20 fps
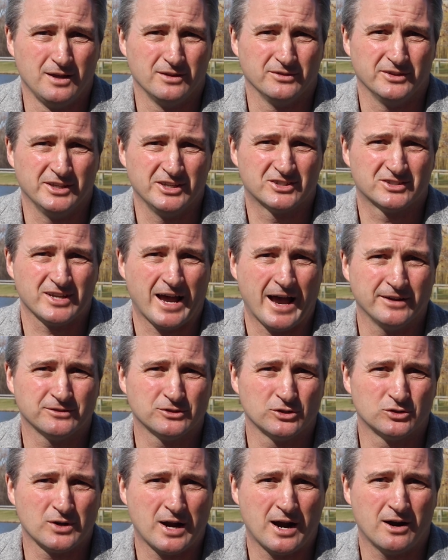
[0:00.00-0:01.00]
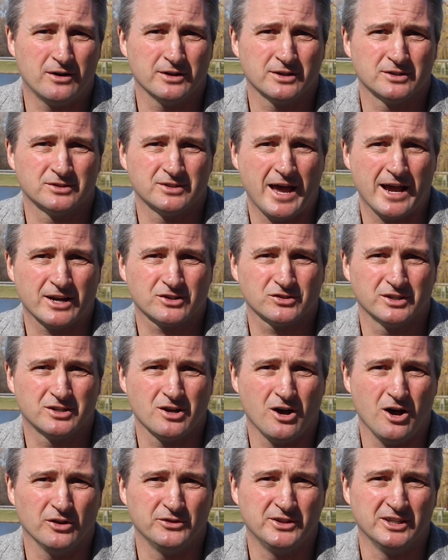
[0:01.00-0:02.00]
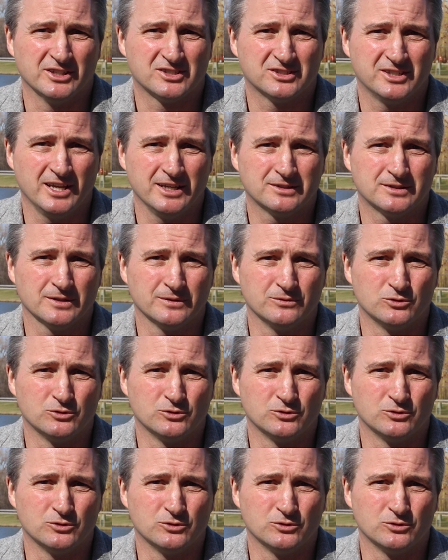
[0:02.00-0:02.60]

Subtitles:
These signs of drowning is actually called the instinctive